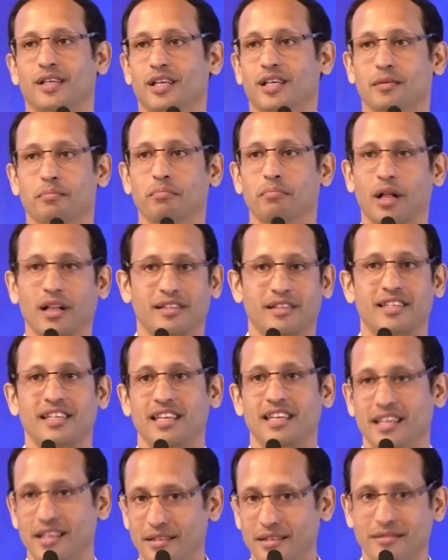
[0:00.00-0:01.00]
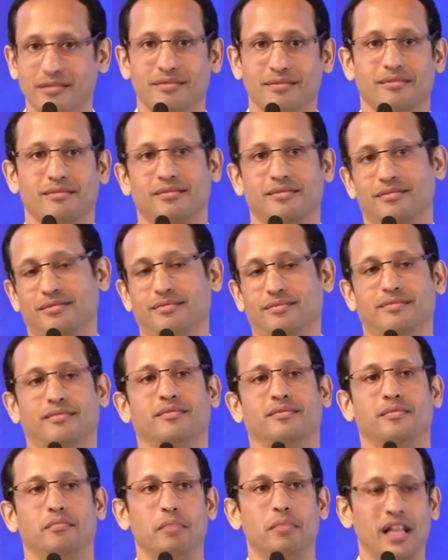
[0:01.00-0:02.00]

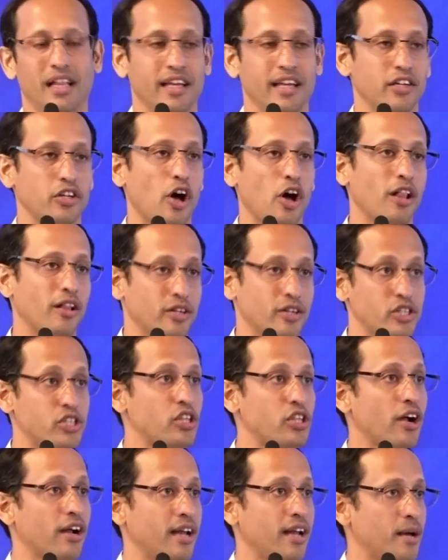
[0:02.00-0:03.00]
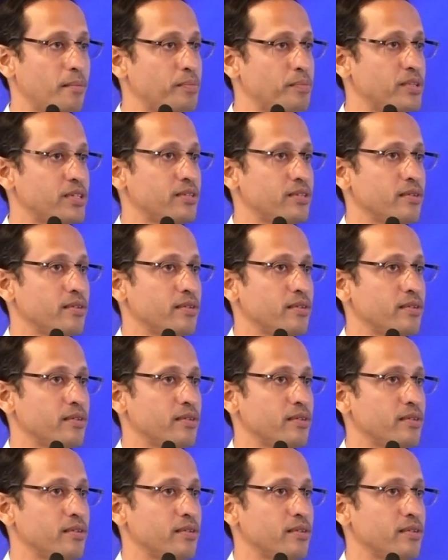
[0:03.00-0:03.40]
multi-million-dollar startups,